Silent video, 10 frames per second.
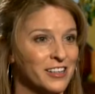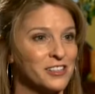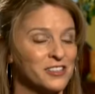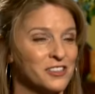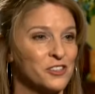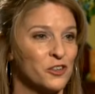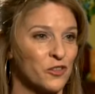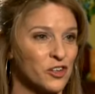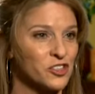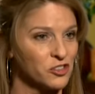at
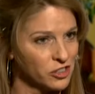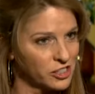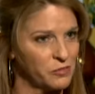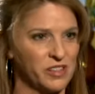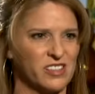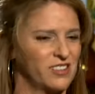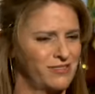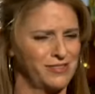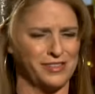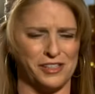Universal looks at me and says,
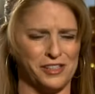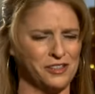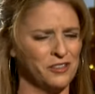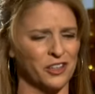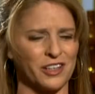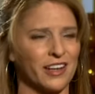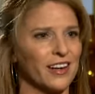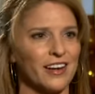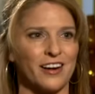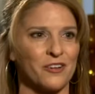You look like
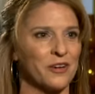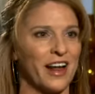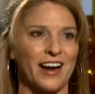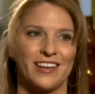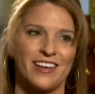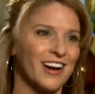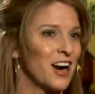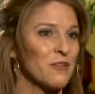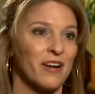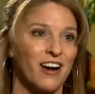a heroin addict. Get
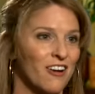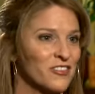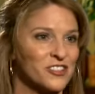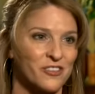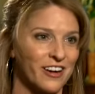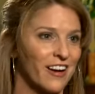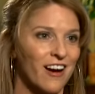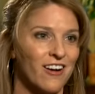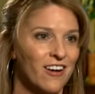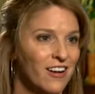out of my office right
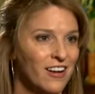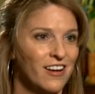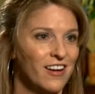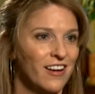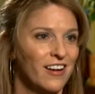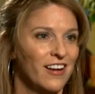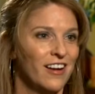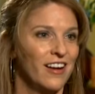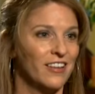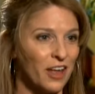now.
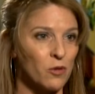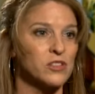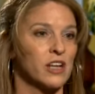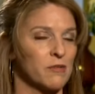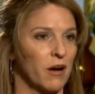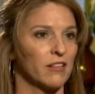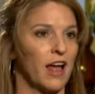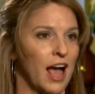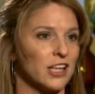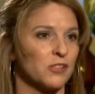And that was like my
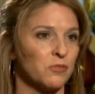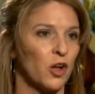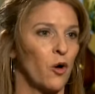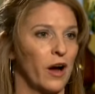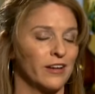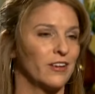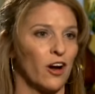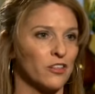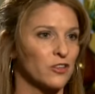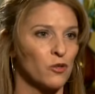last blow. I had
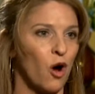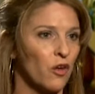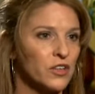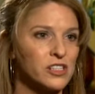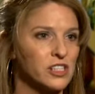gone through all these